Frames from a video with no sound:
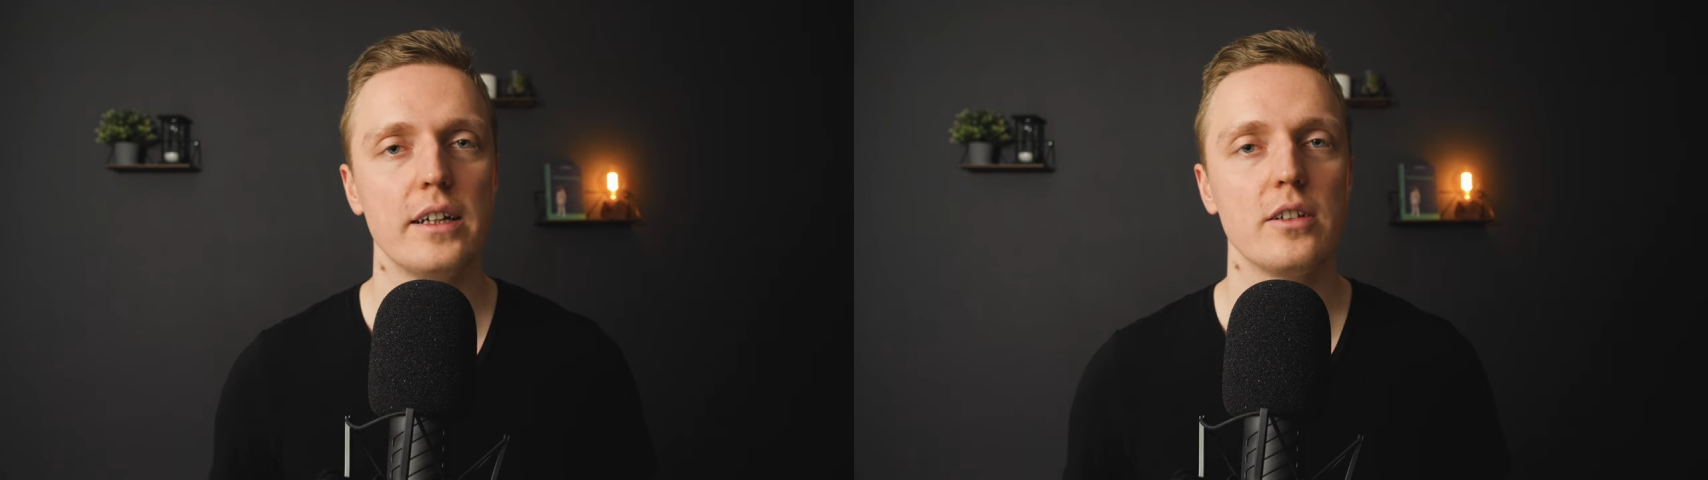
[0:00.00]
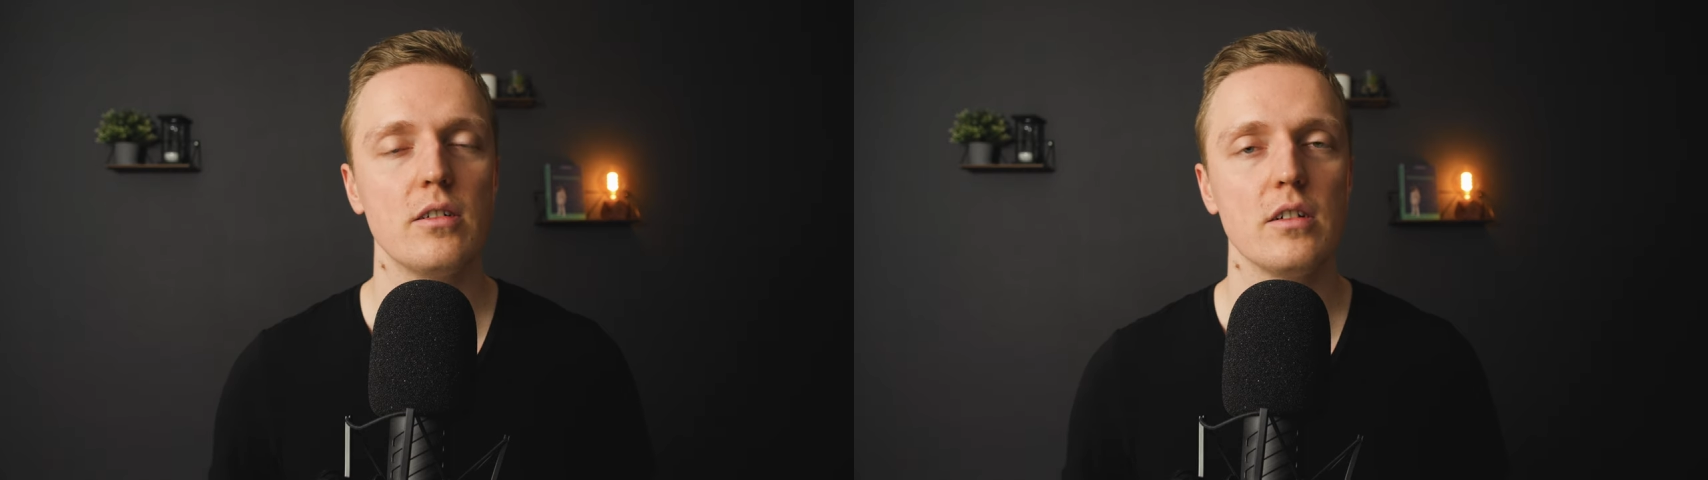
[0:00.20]

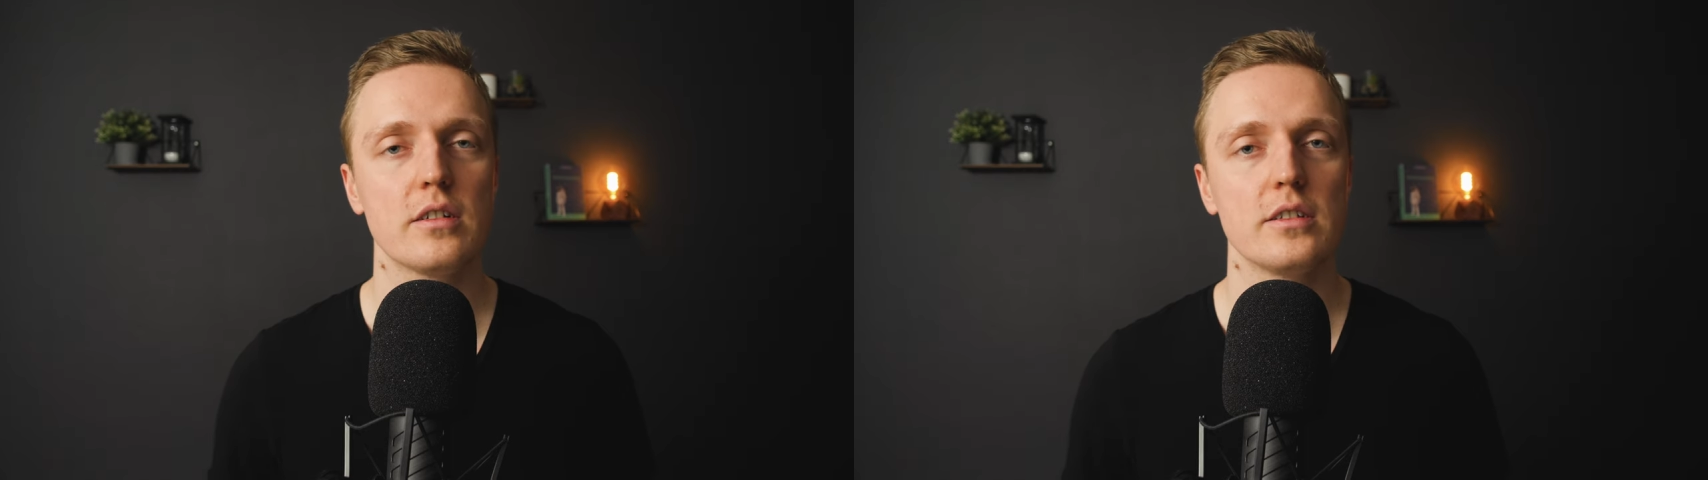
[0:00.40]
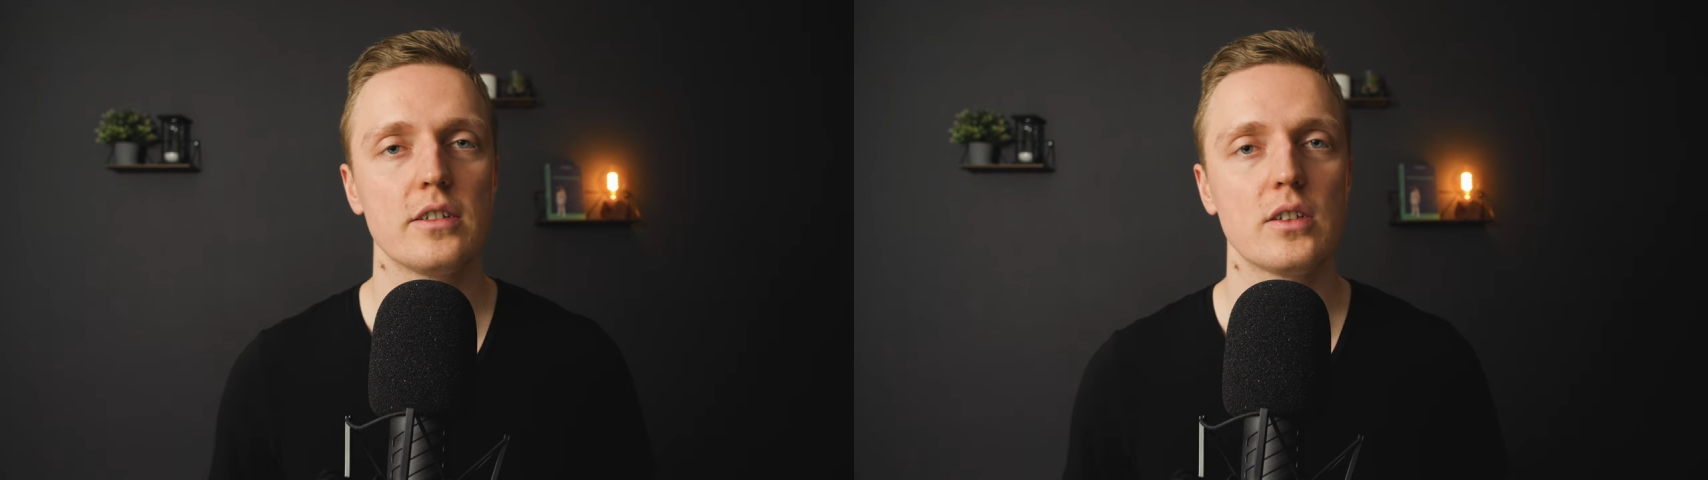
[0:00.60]
You
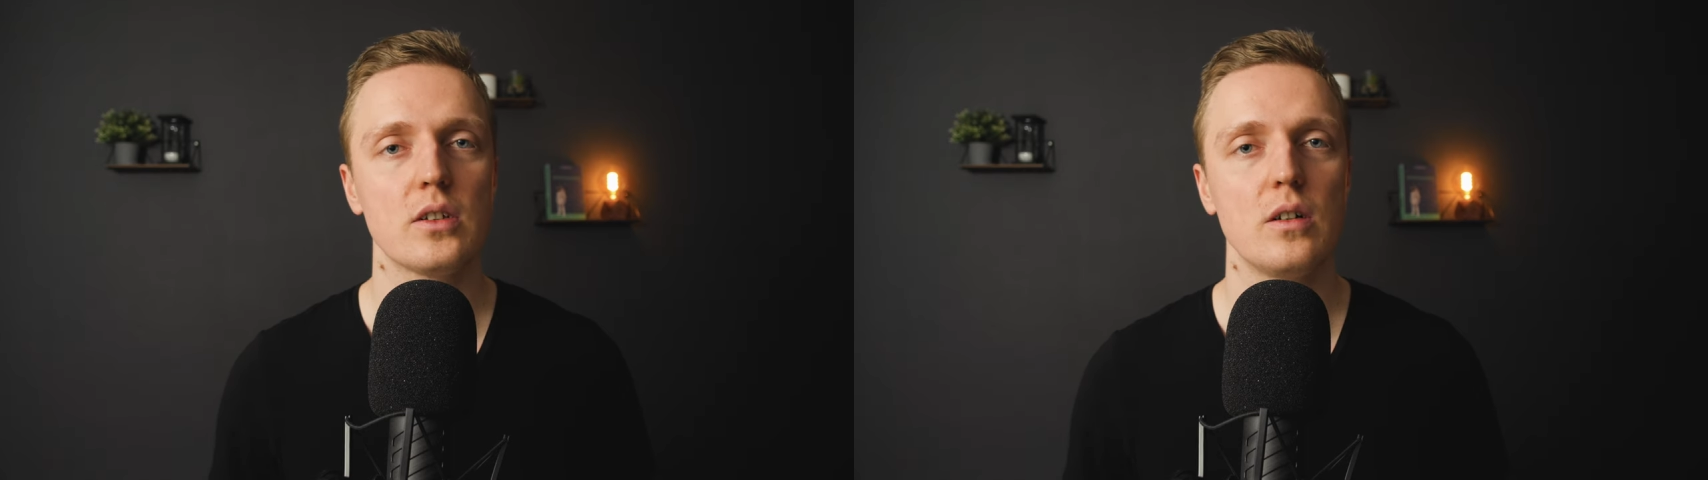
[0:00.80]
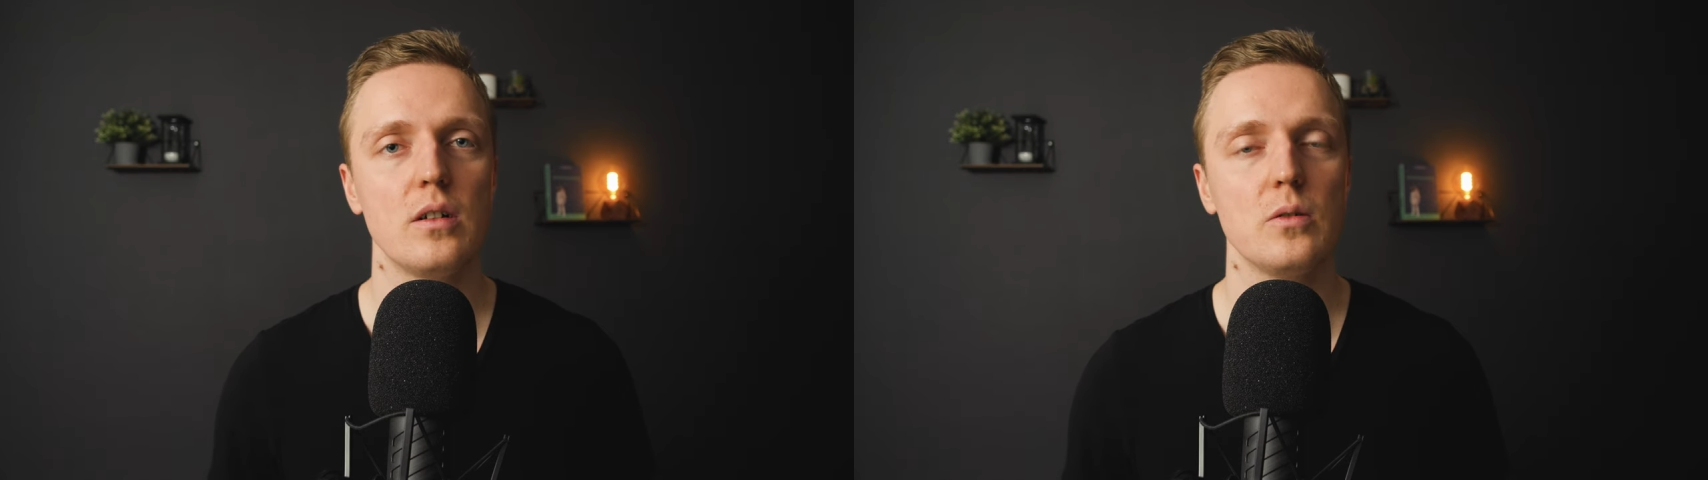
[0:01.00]
already saw